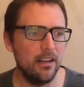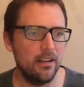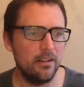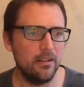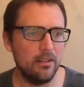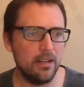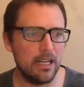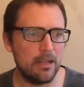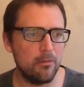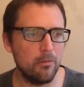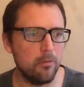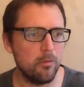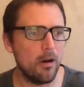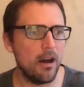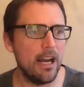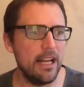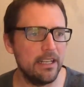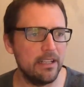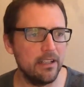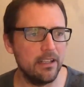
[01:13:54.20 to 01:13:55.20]
like
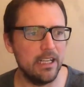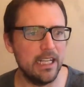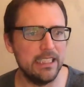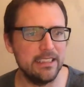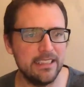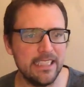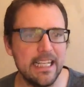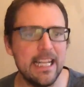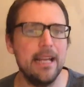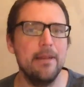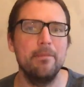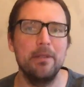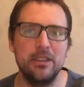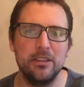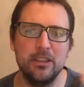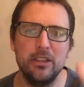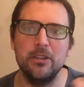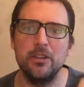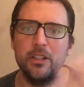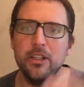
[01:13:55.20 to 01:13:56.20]
what is the
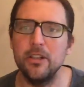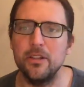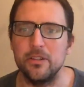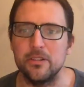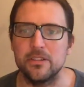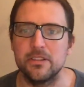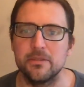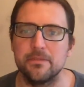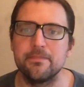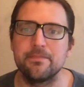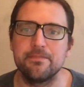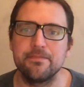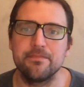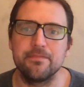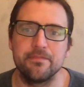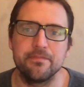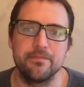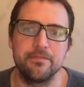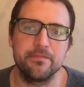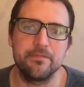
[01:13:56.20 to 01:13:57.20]
image you use.
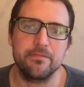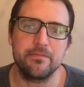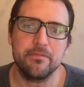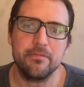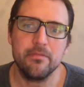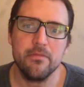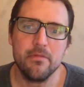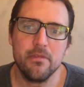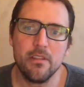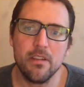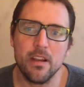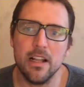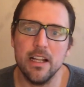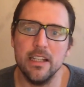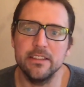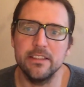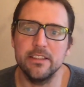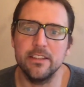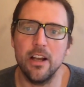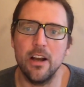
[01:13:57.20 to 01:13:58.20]

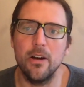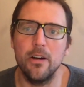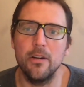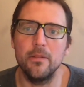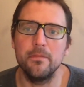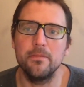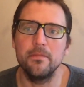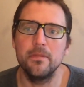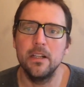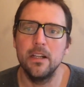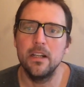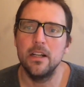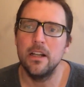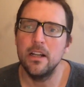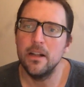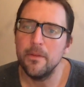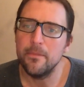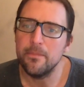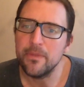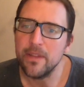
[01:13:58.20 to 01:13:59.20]
And so,
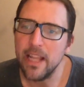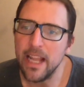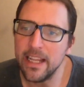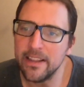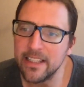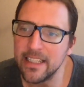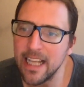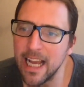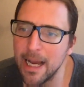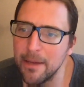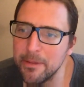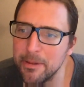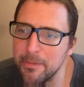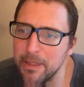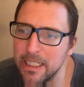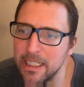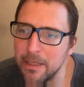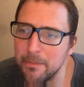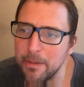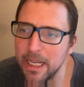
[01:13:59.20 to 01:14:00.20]
and the commie
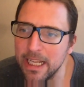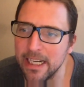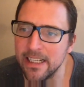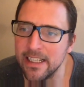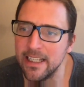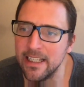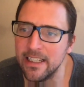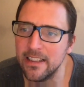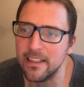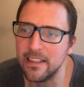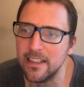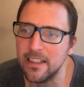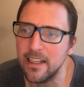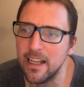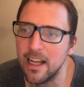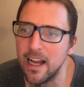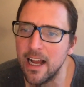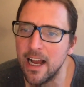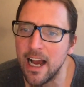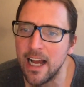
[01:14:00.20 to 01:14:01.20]
media painted it
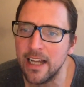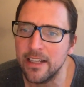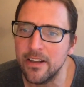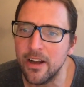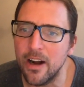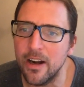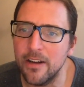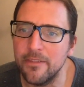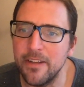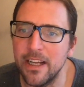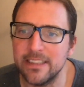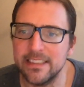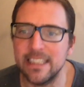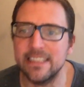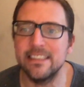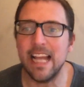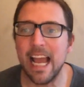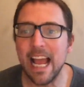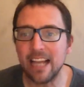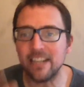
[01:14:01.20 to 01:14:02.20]
on our vets.
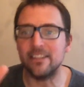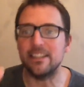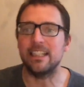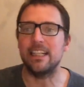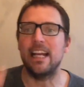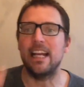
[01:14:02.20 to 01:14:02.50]
Exactly,